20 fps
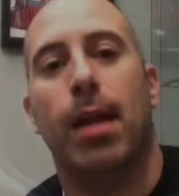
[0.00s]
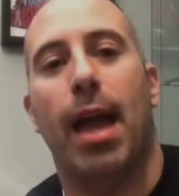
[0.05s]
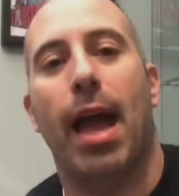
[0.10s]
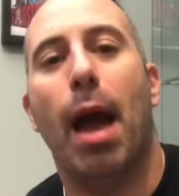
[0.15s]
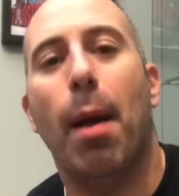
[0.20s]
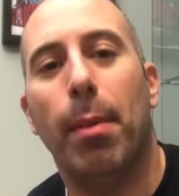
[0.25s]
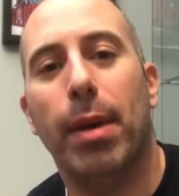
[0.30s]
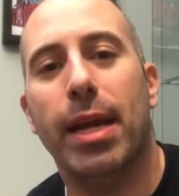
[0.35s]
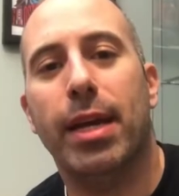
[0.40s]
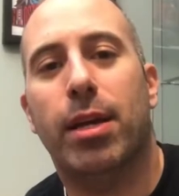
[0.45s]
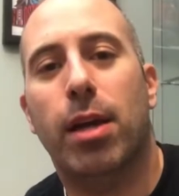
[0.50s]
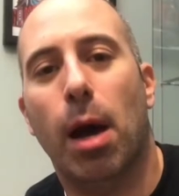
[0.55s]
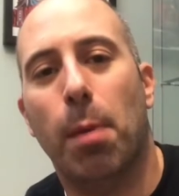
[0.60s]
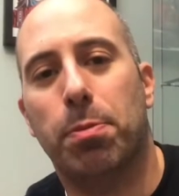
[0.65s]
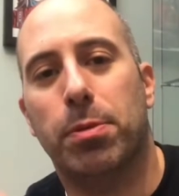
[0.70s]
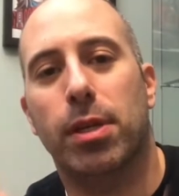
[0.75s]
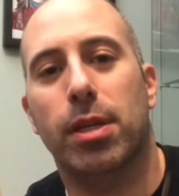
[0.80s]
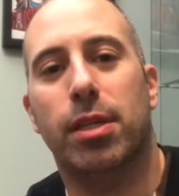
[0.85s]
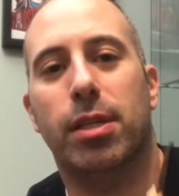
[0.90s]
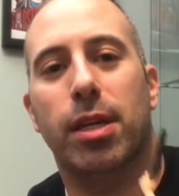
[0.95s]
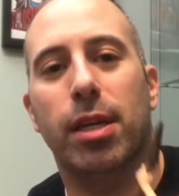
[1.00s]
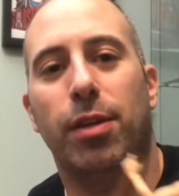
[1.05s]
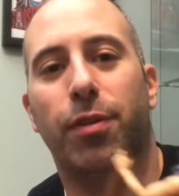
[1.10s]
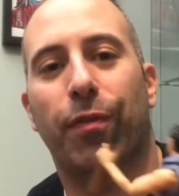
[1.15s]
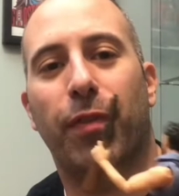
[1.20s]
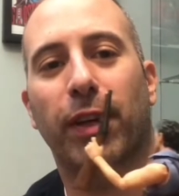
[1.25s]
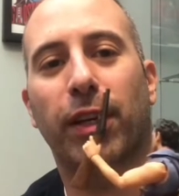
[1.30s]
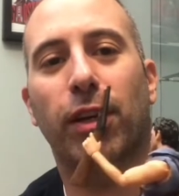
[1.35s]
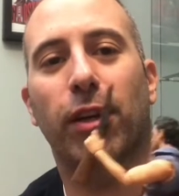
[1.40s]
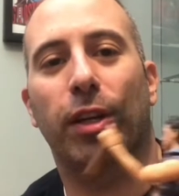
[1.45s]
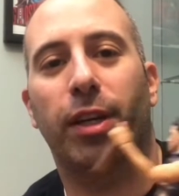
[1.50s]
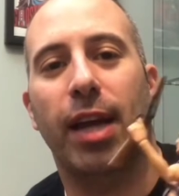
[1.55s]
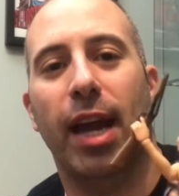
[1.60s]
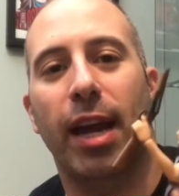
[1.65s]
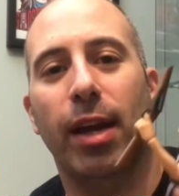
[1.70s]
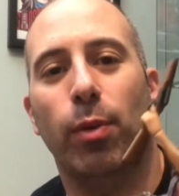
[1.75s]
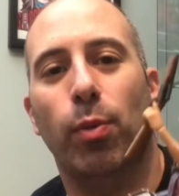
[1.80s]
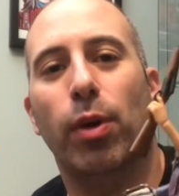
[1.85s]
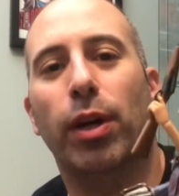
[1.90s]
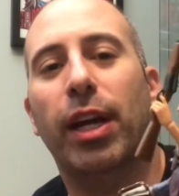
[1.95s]
How many cups is this figure
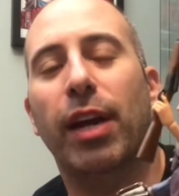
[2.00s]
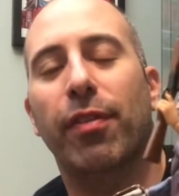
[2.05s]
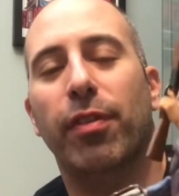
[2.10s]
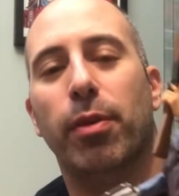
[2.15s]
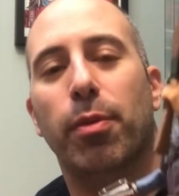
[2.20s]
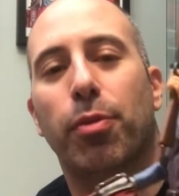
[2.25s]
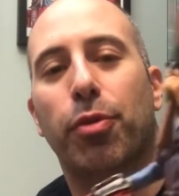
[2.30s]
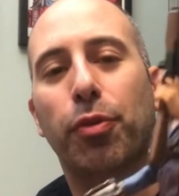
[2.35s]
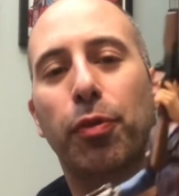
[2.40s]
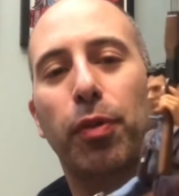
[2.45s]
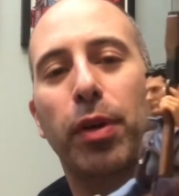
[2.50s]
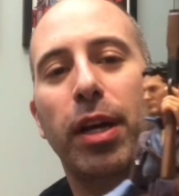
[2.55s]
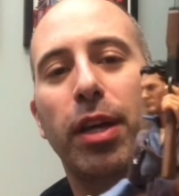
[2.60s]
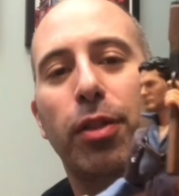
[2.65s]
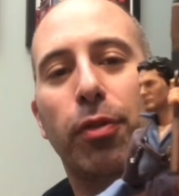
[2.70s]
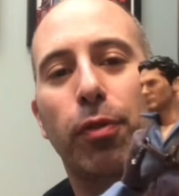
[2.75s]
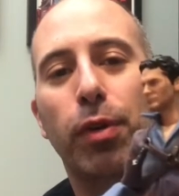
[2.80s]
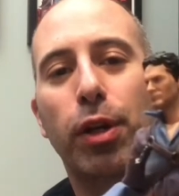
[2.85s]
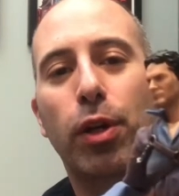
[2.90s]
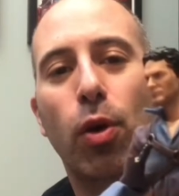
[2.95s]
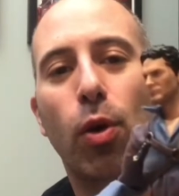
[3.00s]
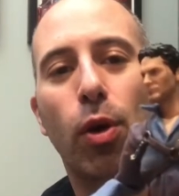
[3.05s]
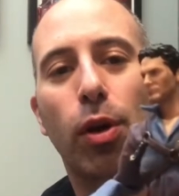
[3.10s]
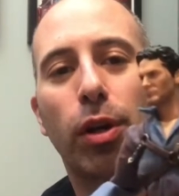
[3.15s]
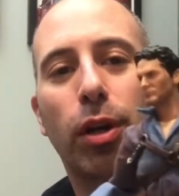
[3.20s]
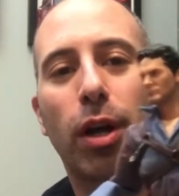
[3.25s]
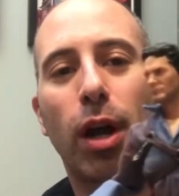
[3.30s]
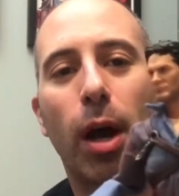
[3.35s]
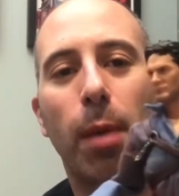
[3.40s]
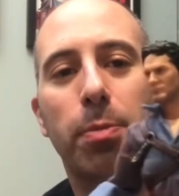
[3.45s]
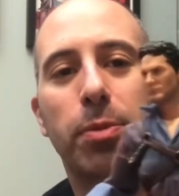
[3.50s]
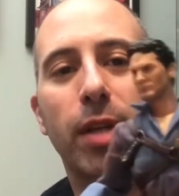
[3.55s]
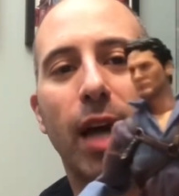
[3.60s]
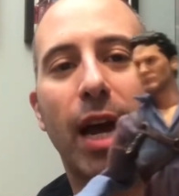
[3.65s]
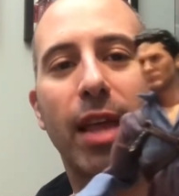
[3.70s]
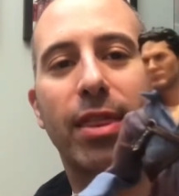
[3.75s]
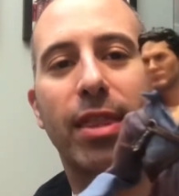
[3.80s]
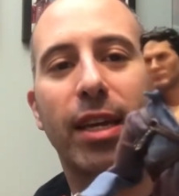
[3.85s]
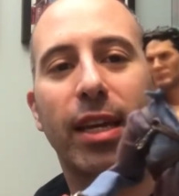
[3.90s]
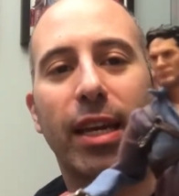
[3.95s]
getting? We're giving him three and three quarter cups.
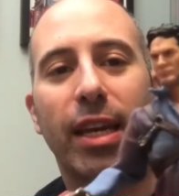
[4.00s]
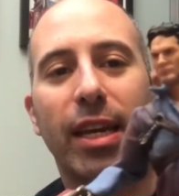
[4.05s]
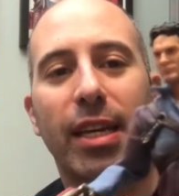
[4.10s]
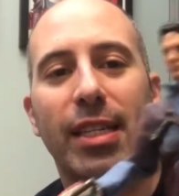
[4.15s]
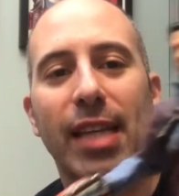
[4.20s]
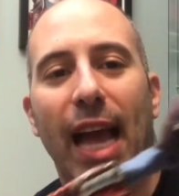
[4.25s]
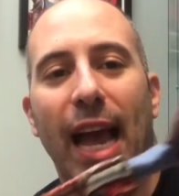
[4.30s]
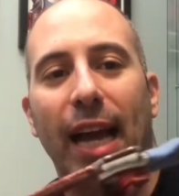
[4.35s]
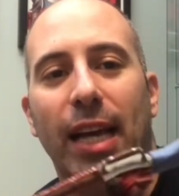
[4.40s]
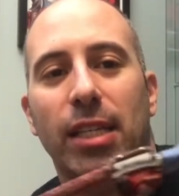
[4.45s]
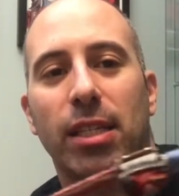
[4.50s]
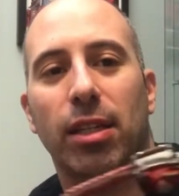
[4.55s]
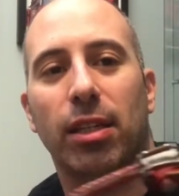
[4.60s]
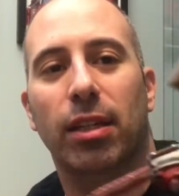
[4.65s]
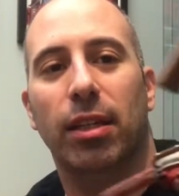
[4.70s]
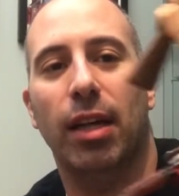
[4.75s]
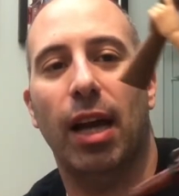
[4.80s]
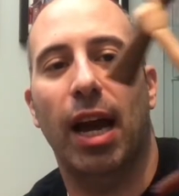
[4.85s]
I think he's excellent.